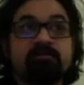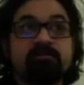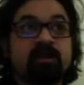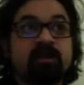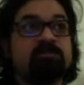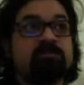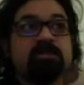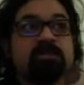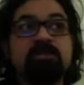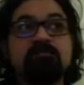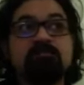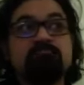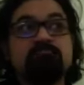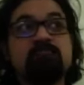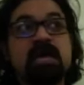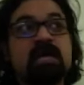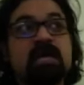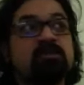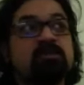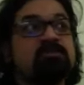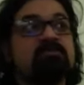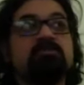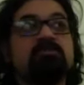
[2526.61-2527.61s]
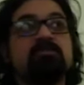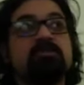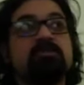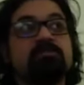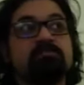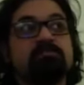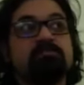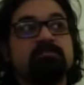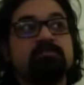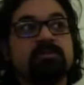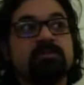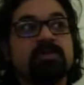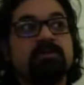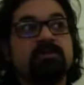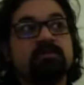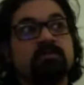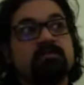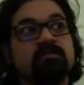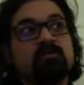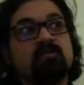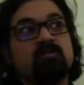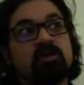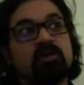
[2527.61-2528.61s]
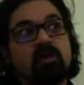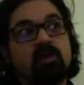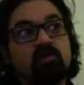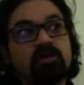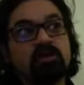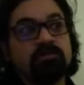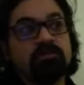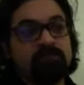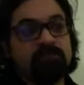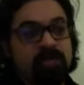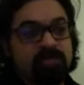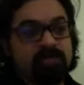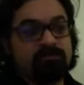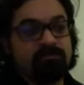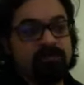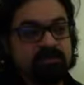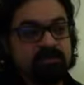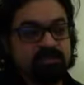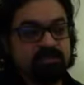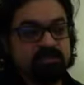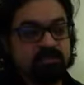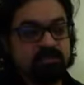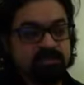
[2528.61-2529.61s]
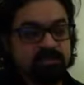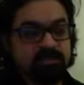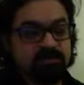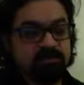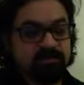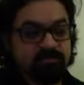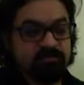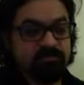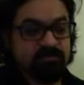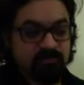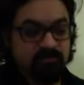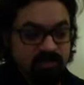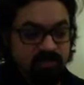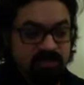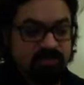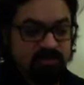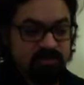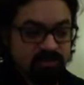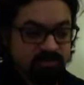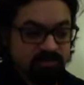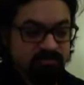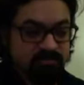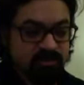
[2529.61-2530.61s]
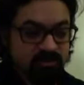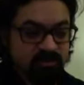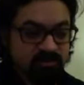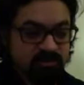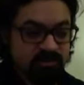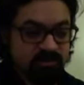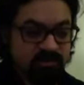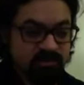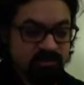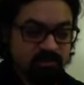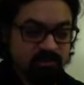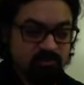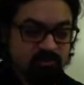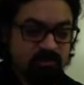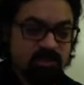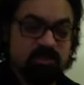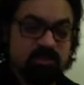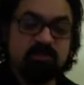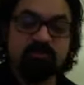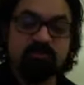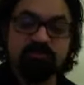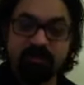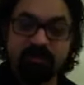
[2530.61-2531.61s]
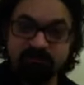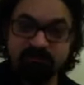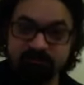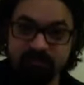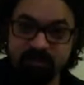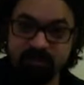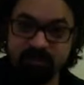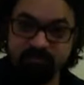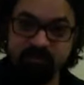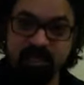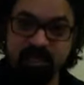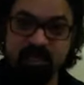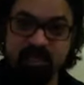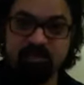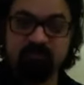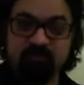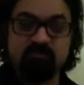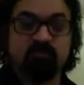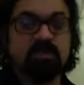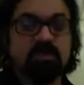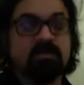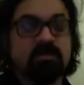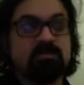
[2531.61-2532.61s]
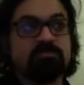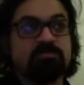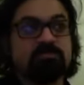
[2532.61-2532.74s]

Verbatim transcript: I mean, men have, eh, not only men, but some of the greatest poets that we know of have been men, right?